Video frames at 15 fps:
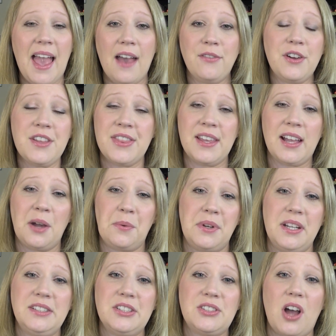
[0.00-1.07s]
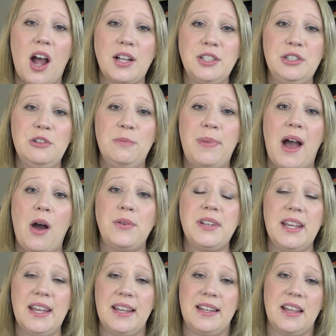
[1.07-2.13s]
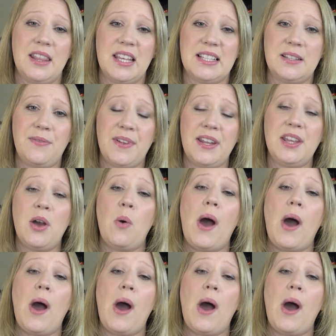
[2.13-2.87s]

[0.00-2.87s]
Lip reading: everything I wanted to talk to you about in this video.